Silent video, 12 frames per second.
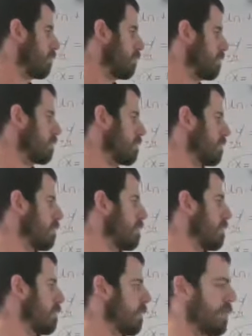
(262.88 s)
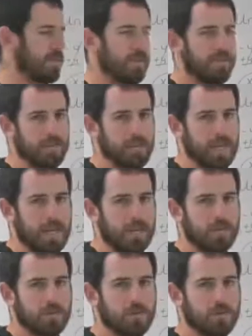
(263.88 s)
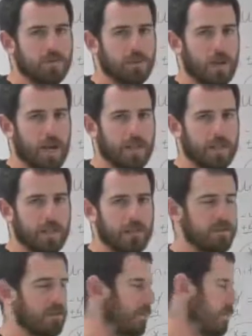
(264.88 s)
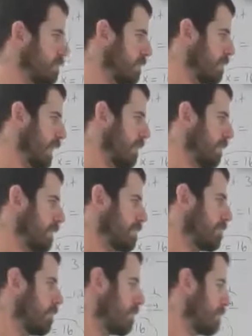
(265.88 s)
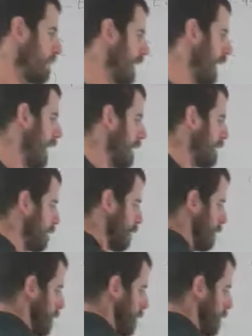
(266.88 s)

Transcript: rules. We have different signs, so we subtract. 10 minus 2 gives me an 8.